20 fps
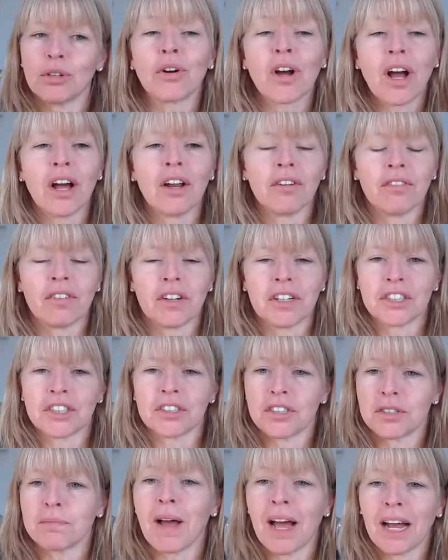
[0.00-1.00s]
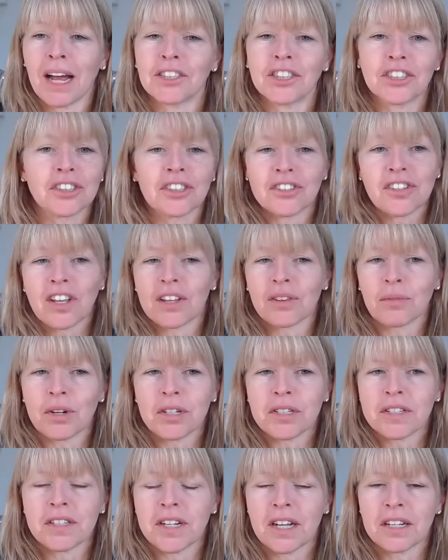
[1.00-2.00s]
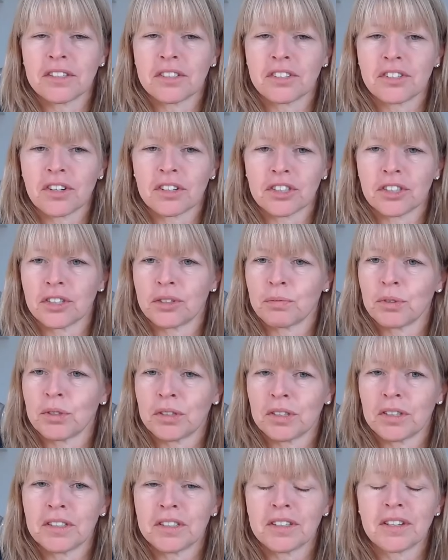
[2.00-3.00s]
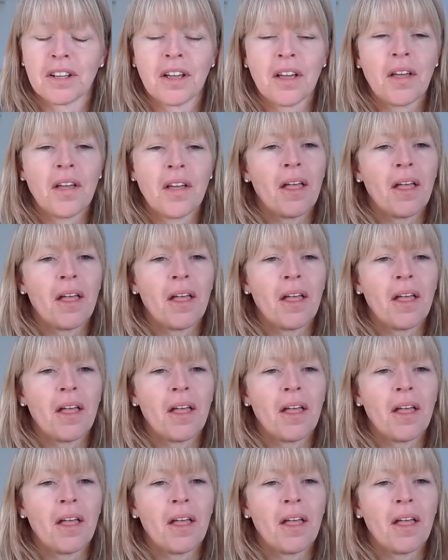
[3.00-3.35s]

your kernel versions matched because otherwise the data structures wouldn't